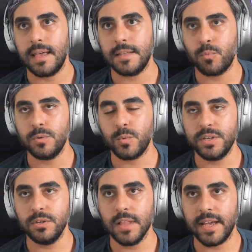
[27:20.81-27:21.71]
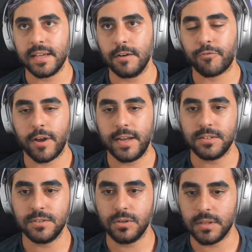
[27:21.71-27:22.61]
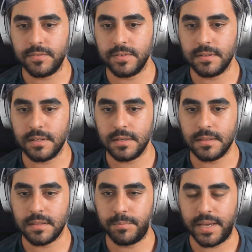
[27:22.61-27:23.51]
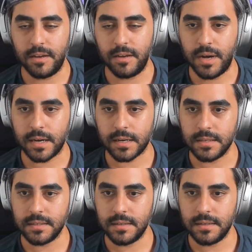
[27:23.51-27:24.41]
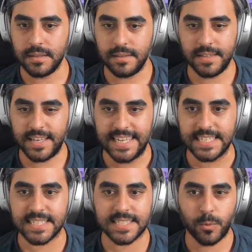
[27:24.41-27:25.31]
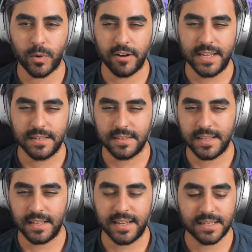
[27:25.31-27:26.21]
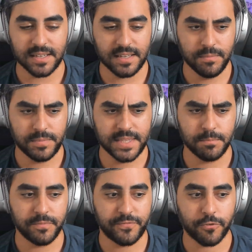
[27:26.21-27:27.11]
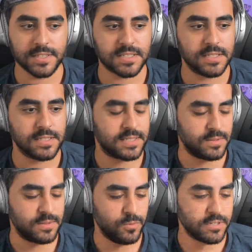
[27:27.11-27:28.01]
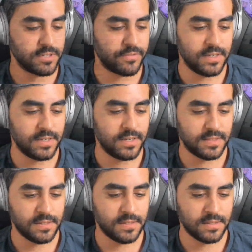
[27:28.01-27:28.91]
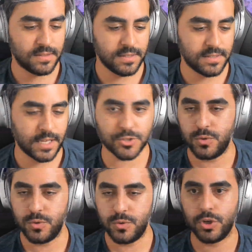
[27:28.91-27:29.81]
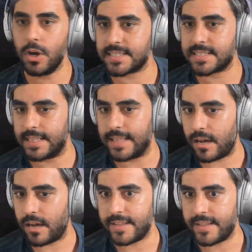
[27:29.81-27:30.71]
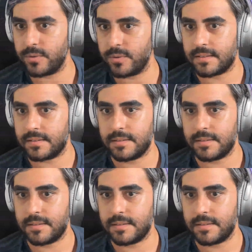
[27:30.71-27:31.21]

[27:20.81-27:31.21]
We, yeah. were you like afraid at all given the the bear market ness that we're in that like for instance was there a fear that the the dutch auction would not sell out and that would like